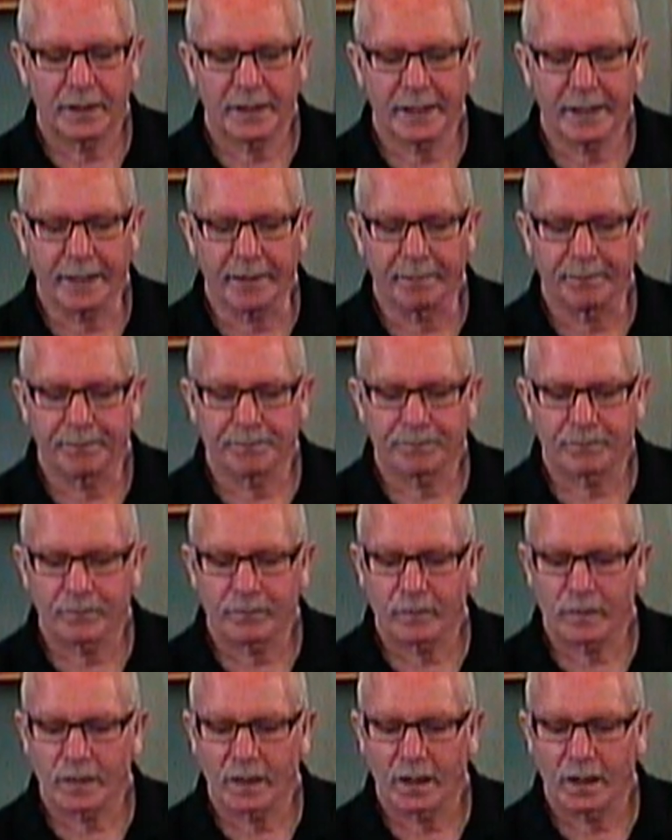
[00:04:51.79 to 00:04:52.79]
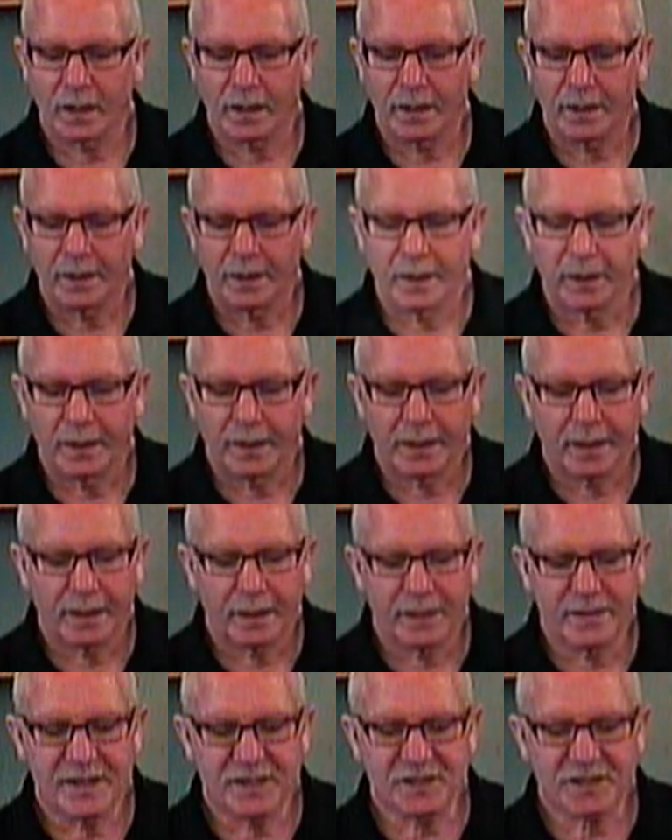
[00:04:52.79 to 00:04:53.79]
Yeah.
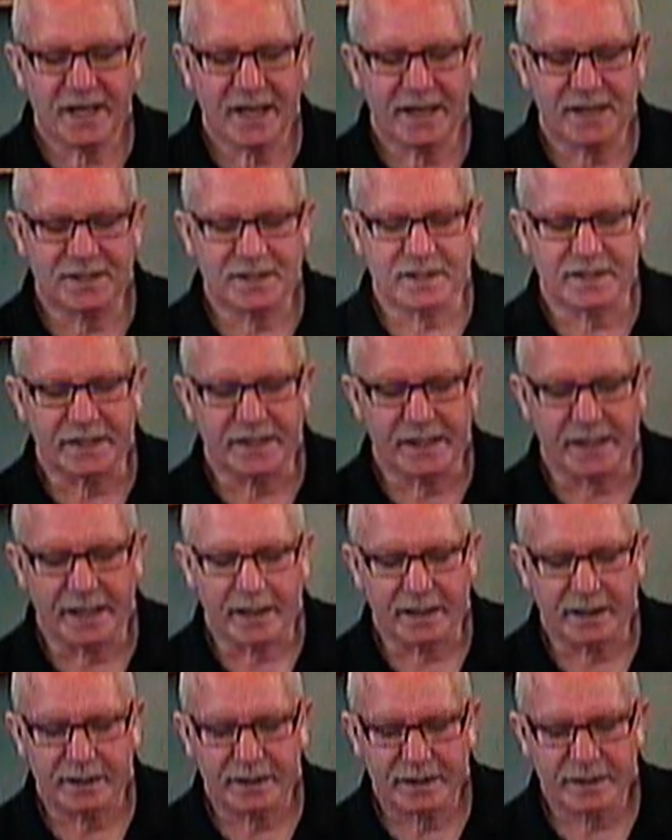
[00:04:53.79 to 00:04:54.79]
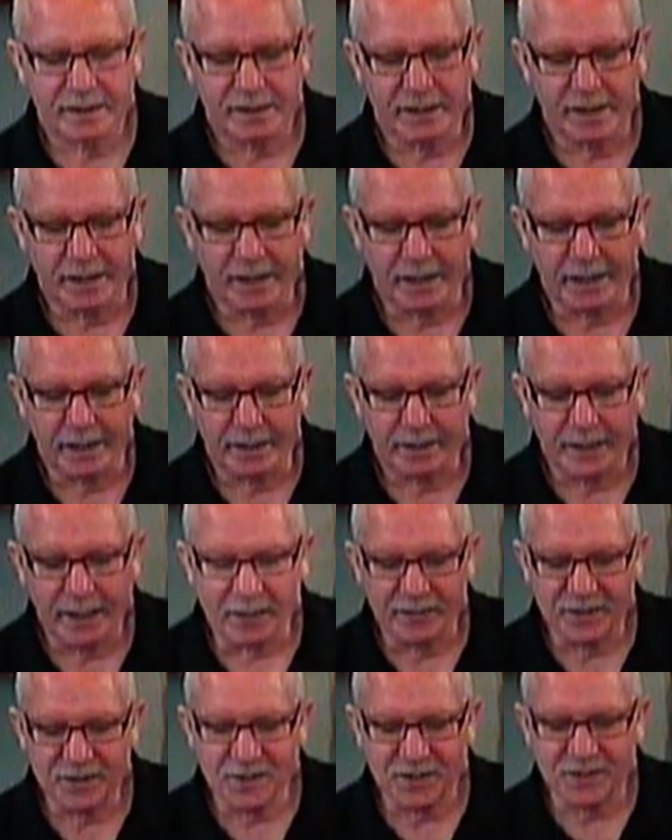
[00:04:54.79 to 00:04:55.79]
In this case,
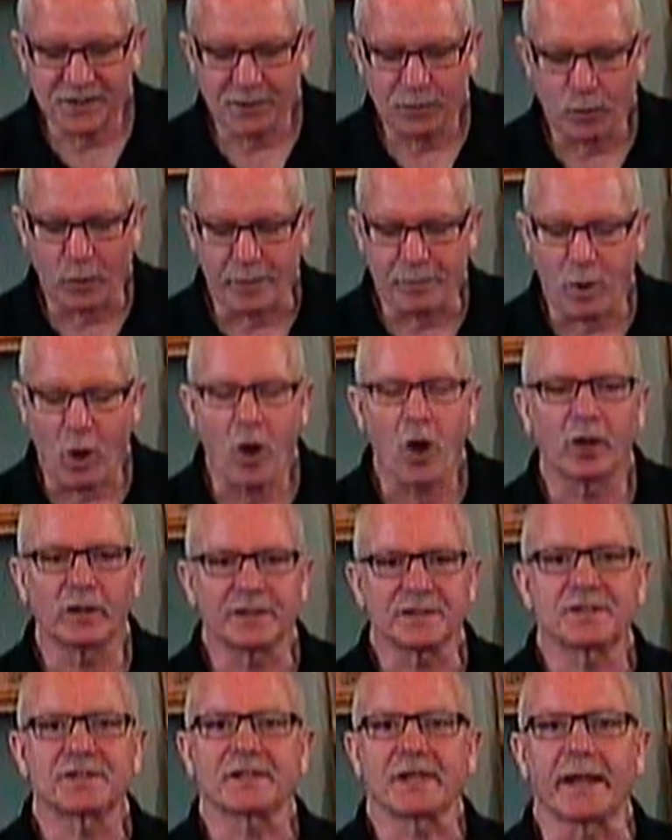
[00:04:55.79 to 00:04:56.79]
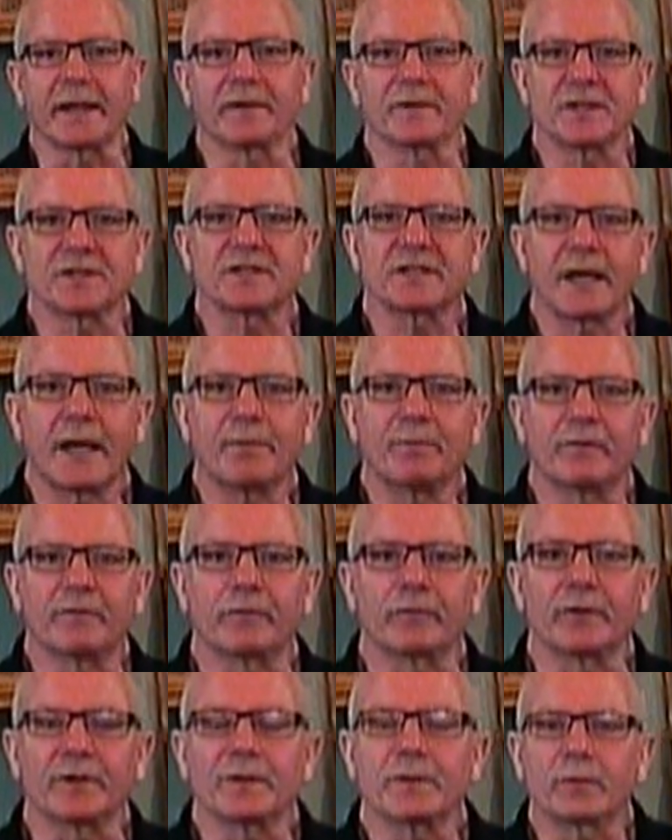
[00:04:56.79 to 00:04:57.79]
now this isn't what Paul is saying, this type
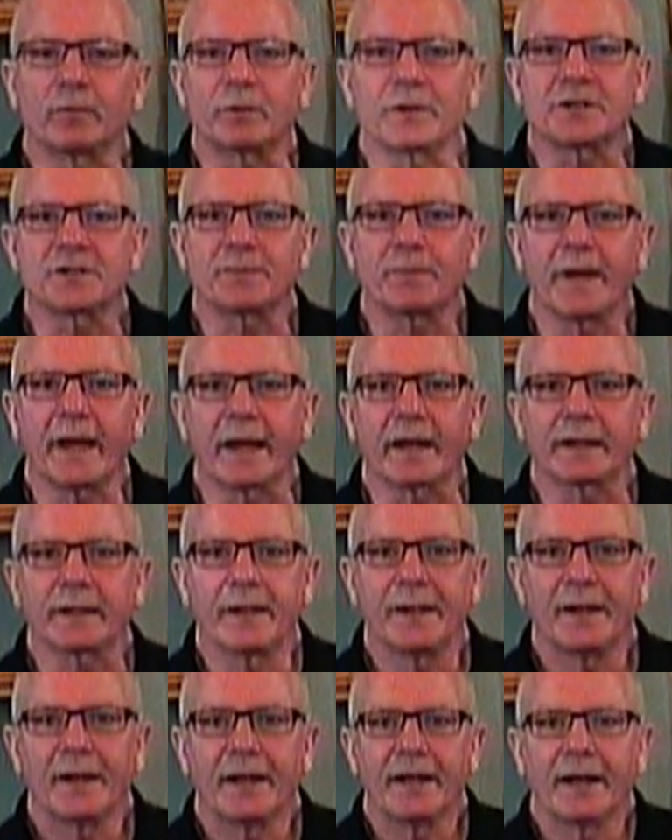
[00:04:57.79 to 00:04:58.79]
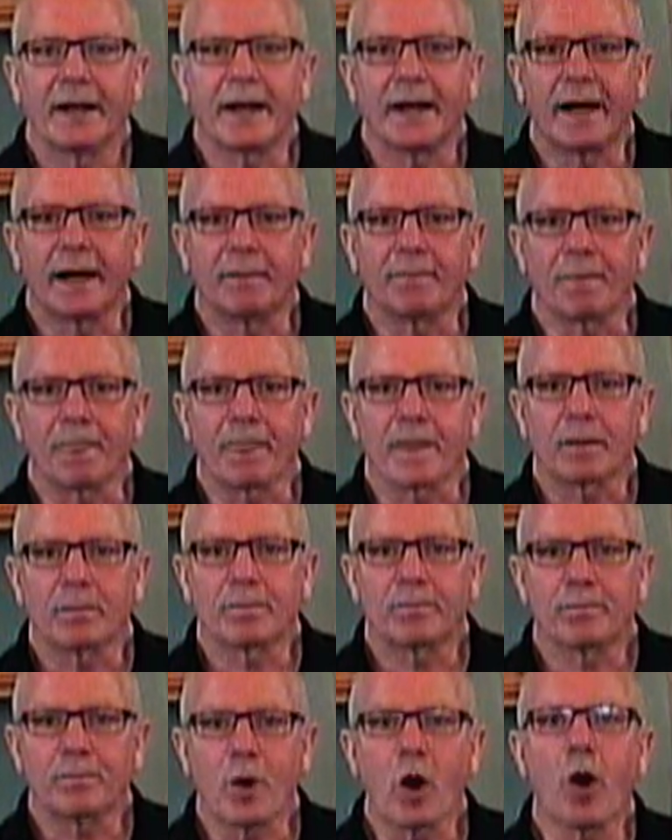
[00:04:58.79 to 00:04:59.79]
of respect.
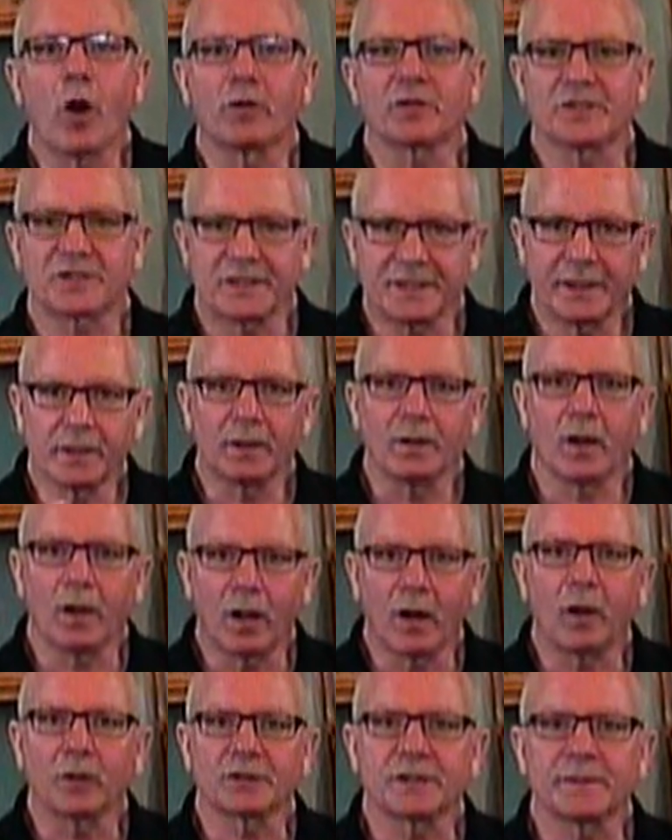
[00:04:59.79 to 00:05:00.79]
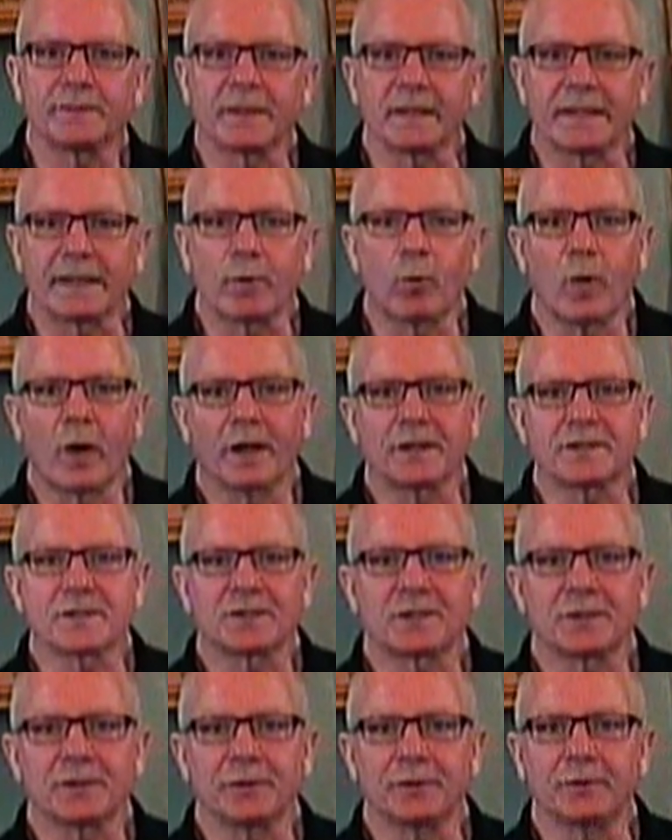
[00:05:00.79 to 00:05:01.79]
Paul still ultimately
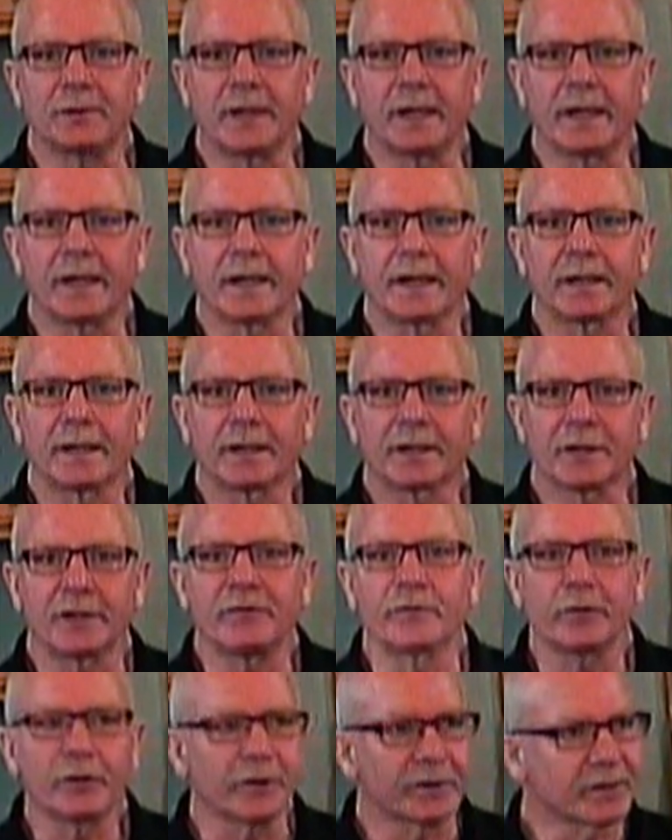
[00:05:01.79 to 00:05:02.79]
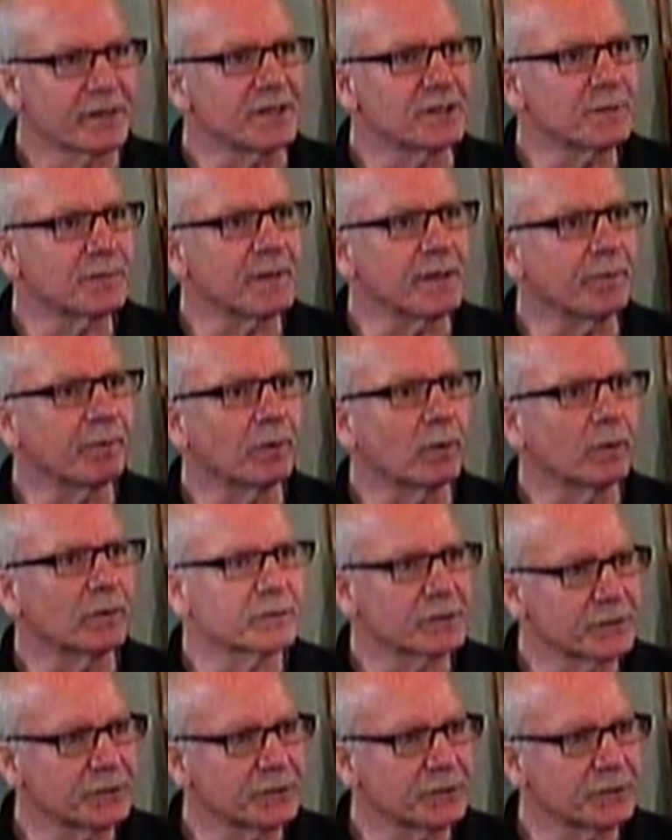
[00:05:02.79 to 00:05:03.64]
wants to convert these people